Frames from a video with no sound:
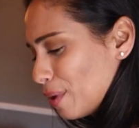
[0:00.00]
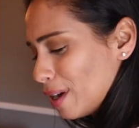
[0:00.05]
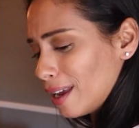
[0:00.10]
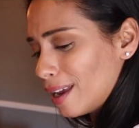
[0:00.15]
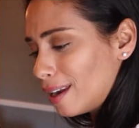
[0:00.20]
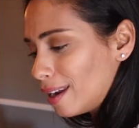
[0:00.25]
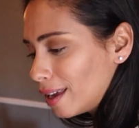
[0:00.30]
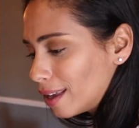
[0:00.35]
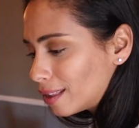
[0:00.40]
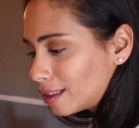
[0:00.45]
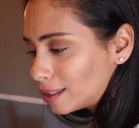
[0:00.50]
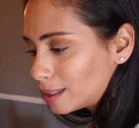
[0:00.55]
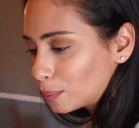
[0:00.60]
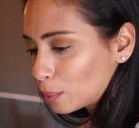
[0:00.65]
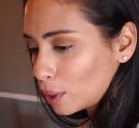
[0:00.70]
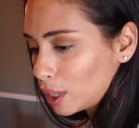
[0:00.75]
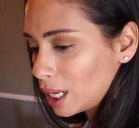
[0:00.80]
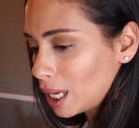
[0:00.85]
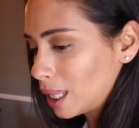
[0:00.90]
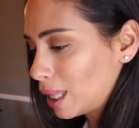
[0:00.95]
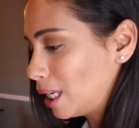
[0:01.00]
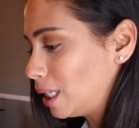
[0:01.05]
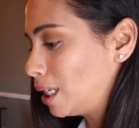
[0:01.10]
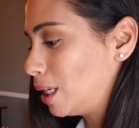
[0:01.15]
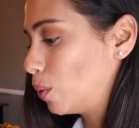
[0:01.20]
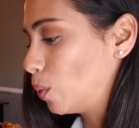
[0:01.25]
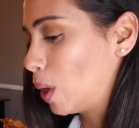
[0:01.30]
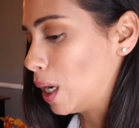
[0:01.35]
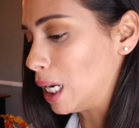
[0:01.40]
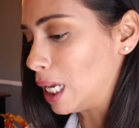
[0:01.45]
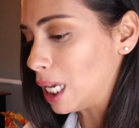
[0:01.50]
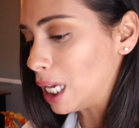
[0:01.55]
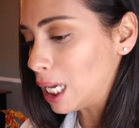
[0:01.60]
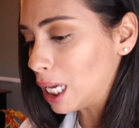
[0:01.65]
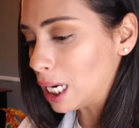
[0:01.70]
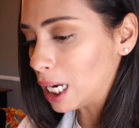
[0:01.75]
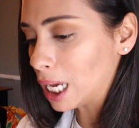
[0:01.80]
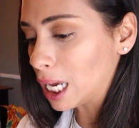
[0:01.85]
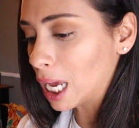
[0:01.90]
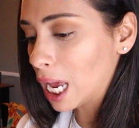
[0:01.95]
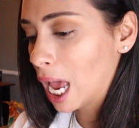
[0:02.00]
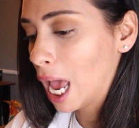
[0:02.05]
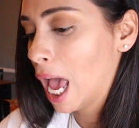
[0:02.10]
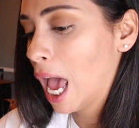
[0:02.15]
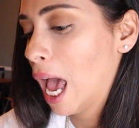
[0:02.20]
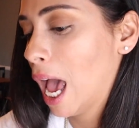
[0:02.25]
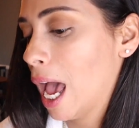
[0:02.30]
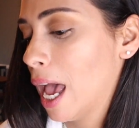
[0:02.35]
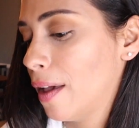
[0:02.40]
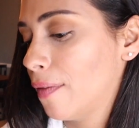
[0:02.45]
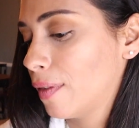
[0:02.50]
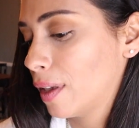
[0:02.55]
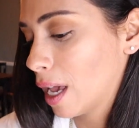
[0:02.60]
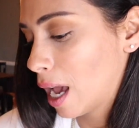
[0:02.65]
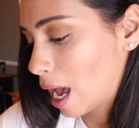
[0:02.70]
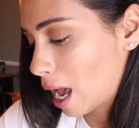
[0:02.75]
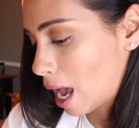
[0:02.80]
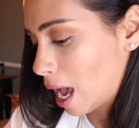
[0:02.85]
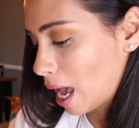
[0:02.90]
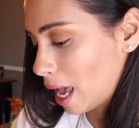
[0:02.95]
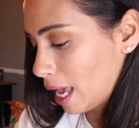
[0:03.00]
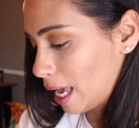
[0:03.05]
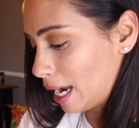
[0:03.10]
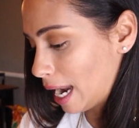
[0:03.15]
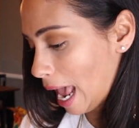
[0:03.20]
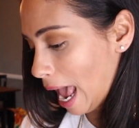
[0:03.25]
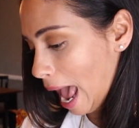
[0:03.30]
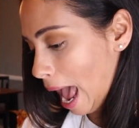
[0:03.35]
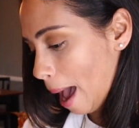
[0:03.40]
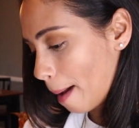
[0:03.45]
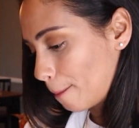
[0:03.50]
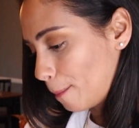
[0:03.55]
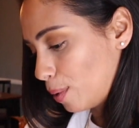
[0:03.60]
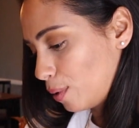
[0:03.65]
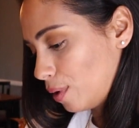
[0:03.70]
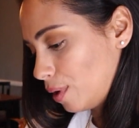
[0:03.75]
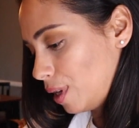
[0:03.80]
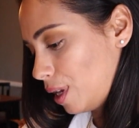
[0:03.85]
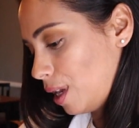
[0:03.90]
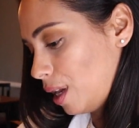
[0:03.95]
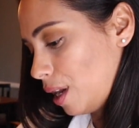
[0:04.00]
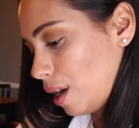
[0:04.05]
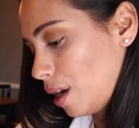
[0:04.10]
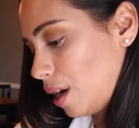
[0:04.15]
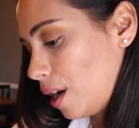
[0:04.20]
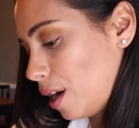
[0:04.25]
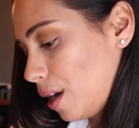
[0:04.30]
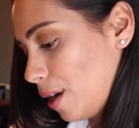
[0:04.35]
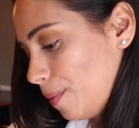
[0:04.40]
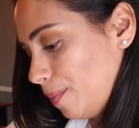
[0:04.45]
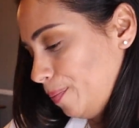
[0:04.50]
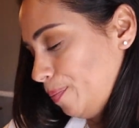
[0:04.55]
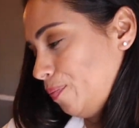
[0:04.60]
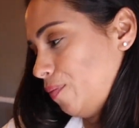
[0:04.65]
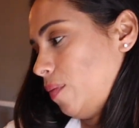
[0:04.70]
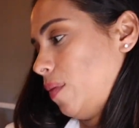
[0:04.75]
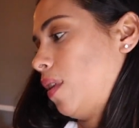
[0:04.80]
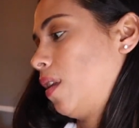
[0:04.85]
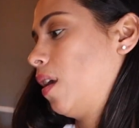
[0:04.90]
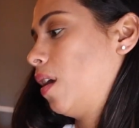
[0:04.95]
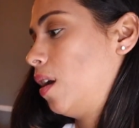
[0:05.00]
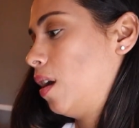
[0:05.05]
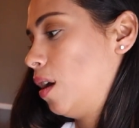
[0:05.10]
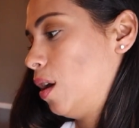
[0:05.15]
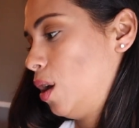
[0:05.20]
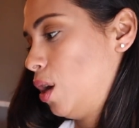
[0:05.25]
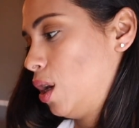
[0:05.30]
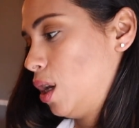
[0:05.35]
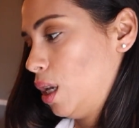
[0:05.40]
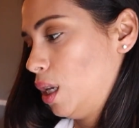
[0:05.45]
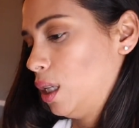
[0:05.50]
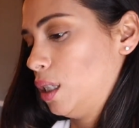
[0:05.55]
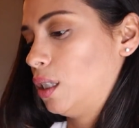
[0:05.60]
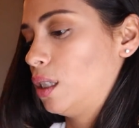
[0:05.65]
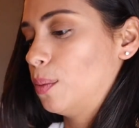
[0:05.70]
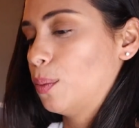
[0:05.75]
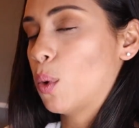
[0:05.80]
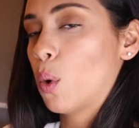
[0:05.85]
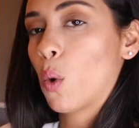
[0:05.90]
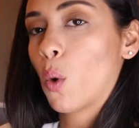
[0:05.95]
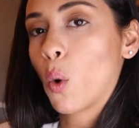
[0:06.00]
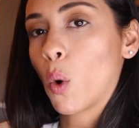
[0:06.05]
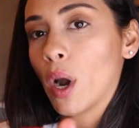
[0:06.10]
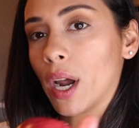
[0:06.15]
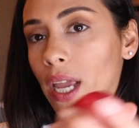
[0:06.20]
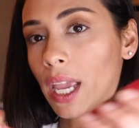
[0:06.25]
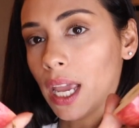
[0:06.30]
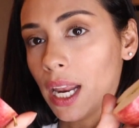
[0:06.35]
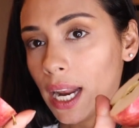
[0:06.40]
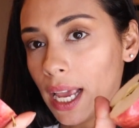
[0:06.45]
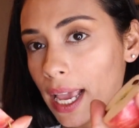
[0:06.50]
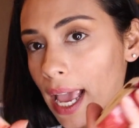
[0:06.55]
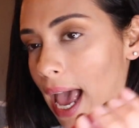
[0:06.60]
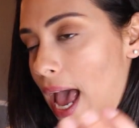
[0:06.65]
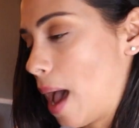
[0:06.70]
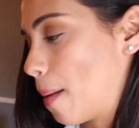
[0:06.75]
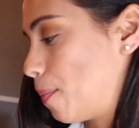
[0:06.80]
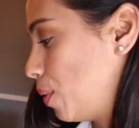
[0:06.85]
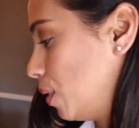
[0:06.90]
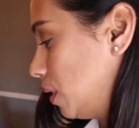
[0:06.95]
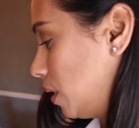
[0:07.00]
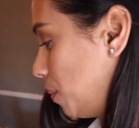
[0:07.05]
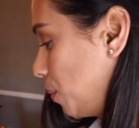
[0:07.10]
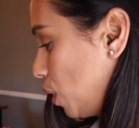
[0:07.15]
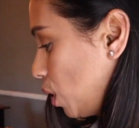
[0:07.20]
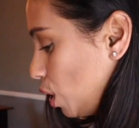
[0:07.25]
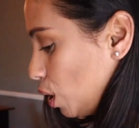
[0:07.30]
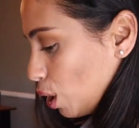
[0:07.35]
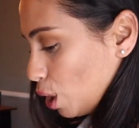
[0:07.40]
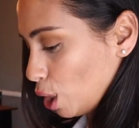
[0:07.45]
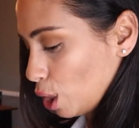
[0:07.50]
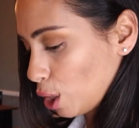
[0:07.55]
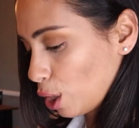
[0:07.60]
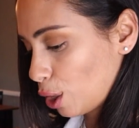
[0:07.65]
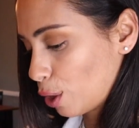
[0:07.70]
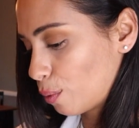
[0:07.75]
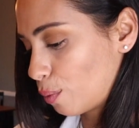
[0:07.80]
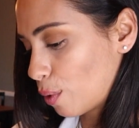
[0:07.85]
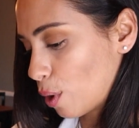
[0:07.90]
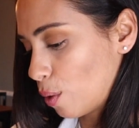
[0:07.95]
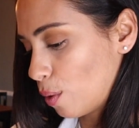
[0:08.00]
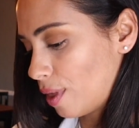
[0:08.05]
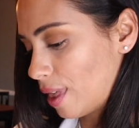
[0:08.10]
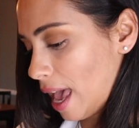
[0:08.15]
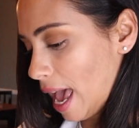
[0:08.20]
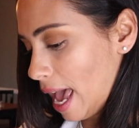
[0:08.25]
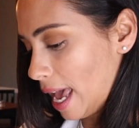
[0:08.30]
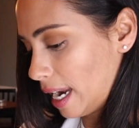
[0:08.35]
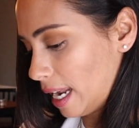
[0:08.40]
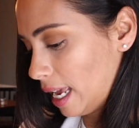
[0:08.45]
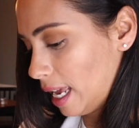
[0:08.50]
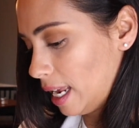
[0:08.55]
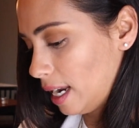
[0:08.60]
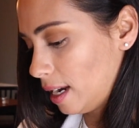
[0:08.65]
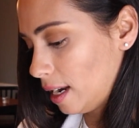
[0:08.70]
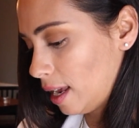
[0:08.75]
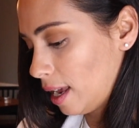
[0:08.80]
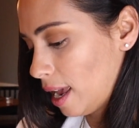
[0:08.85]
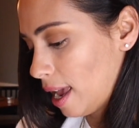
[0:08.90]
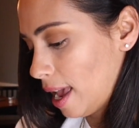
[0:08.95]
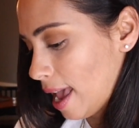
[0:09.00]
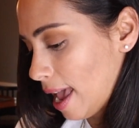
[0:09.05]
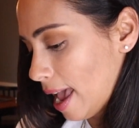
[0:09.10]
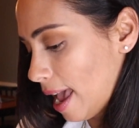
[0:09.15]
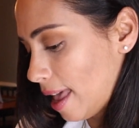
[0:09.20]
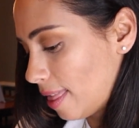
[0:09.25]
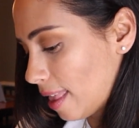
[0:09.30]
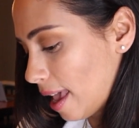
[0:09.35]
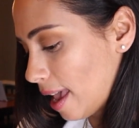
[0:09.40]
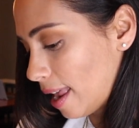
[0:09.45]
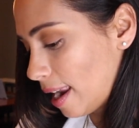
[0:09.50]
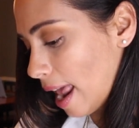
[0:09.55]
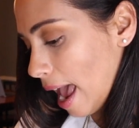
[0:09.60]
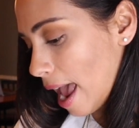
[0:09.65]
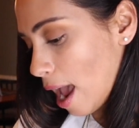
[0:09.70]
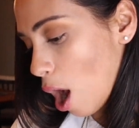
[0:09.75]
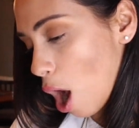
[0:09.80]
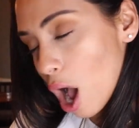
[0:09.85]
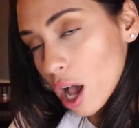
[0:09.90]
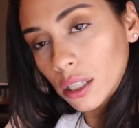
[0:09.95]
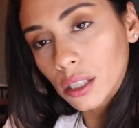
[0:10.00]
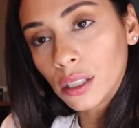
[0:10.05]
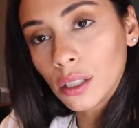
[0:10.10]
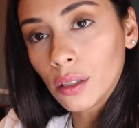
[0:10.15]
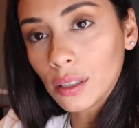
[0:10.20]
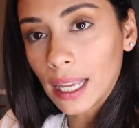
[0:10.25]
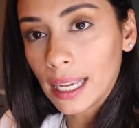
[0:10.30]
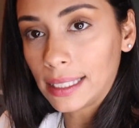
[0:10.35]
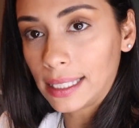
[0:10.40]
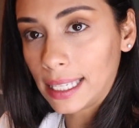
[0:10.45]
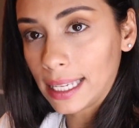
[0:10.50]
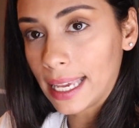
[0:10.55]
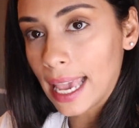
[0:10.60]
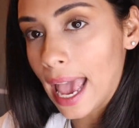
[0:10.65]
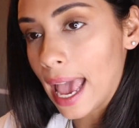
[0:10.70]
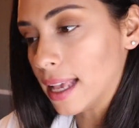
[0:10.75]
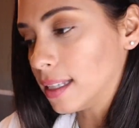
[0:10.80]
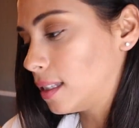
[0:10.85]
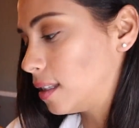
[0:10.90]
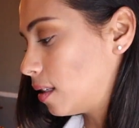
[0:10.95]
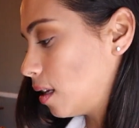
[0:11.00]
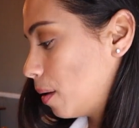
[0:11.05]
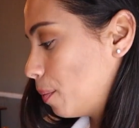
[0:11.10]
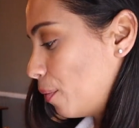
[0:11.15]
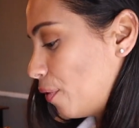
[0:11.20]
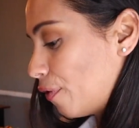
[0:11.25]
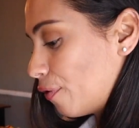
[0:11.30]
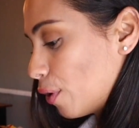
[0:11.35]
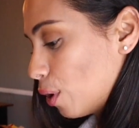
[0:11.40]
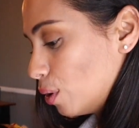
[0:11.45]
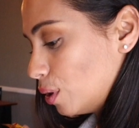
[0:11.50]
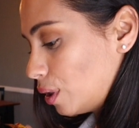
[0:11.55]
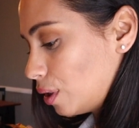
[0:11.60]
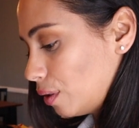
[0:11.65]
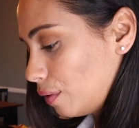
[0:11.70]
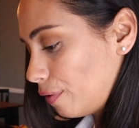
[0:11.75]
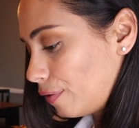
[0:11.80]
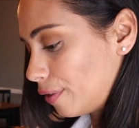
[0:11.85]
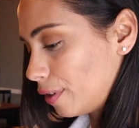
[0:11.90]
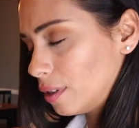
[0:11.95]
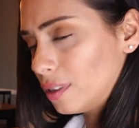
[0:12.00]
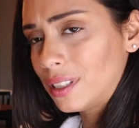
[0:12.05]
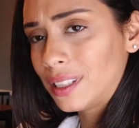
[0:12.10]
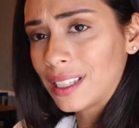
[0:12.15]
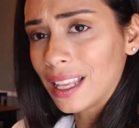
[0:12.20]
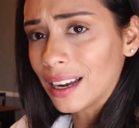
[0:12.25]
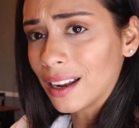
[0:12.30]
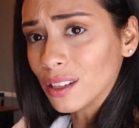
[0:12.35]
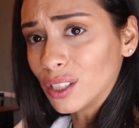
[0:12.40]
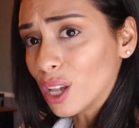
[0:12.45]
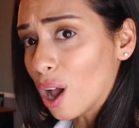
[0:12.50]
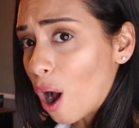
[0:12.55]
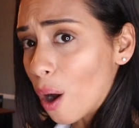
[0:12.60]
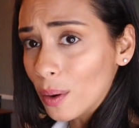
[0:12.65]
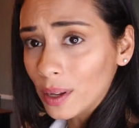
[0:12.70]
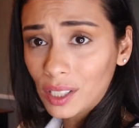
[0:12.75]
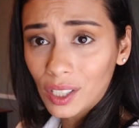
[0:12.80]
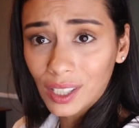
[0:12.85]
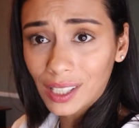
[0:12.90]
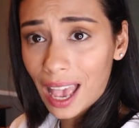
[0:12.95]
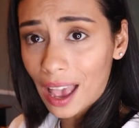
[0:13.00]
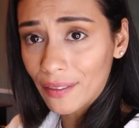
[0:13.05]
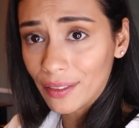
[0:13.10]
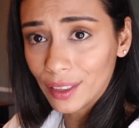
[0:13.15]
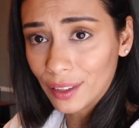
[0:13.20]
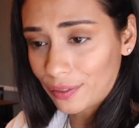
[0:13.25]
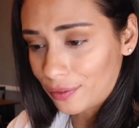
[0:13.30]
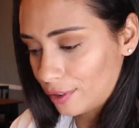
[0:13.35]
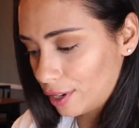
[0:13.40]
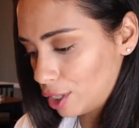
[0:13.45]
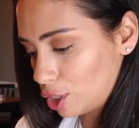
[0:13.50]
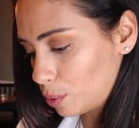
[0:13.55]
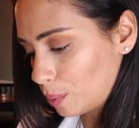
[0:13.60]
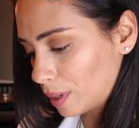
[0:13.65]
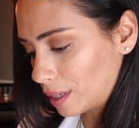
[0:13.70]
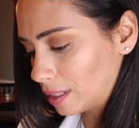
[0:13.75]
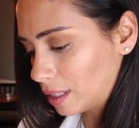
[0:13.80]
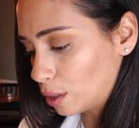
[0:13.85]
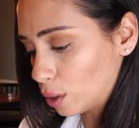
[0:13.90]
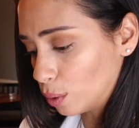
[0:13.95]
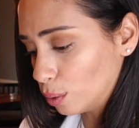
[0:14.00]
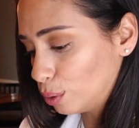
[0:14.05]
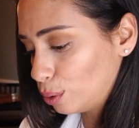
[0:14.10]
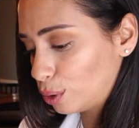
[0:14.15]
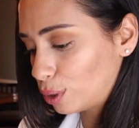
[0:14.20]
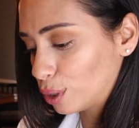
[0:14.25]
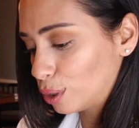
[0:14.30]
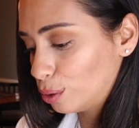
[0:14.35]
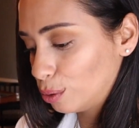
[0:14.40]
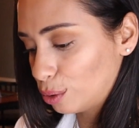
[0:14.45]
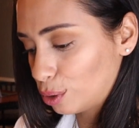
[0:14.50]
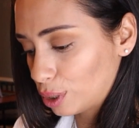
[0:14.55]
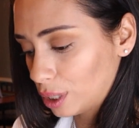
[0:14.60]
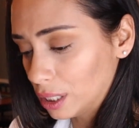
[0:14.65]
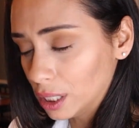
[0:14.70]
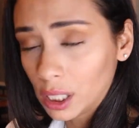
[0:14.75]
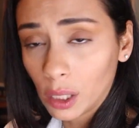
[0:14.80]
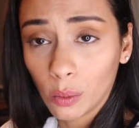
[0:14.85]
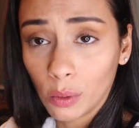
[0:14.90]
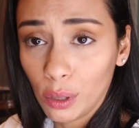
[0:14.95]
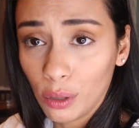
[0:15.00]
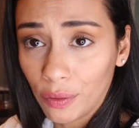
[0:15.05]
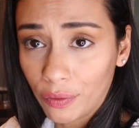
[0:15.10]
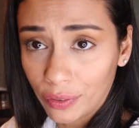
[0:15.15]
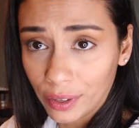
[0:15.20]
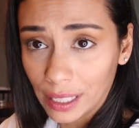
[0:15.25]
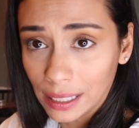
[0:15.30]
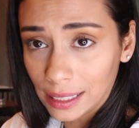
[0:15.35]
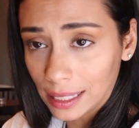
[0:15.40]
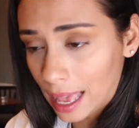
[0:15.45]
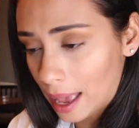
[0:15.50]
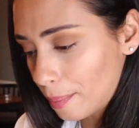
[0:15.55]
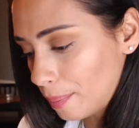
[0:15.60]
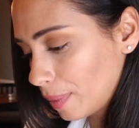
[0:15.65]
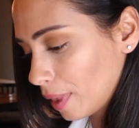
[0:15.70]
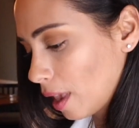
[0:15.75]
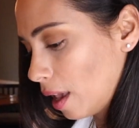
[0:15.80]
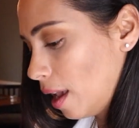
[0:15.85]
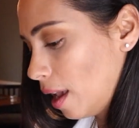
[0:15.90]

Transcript: were eating it this morning and they didn't want to eat it. I've got an apple here, some organic apples. I'm gonna throw that in. And then I also like to get some frozen fruits to always just have in the fridge because they don't lose their nutrients when you freeze them.